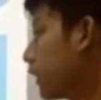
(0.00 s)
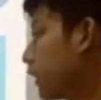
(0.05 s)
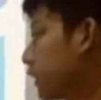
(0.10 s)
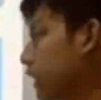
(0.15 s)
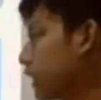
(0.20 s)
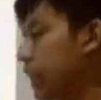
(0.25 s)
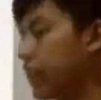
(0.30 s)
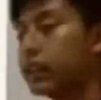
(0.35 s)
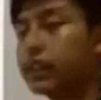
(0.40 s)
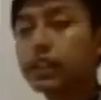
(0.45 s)
The
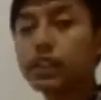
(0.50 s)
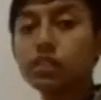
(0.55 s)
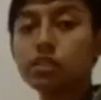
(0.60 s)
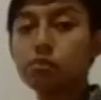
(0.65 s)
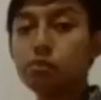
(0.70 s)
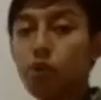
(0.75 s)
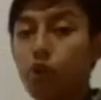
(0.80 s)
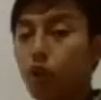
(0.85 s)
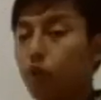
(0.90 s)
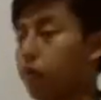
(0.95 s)
second is
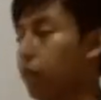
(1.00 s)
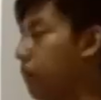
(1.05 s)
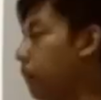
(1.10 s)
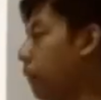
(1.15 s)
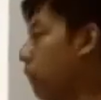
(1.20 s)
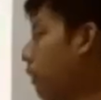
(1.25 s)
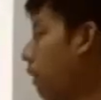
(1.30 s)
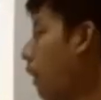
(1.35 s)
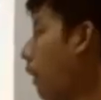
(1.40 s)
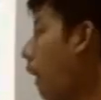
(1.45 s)
morph.
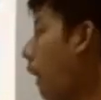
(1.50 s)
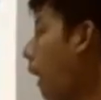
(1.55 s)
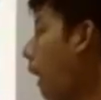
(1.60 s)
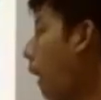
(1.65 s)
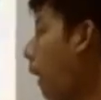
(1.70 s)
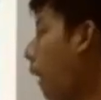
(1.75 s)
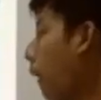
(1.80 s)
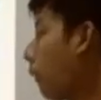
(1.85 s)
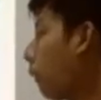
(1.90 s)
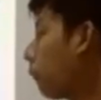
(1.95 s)

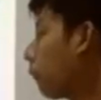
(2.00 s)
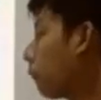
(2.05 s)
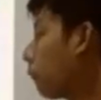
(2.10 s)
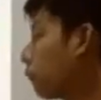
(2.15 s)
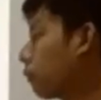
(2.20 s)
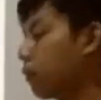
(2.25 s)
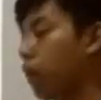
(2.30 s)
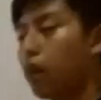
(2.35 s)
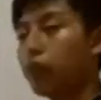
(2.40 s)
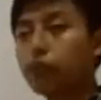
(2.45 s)

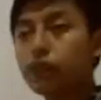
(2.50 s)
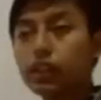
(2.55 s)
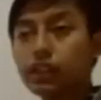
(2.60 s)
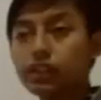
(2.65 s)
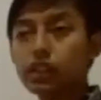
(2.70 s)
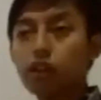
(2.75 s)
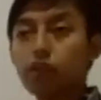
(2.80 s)
Morph is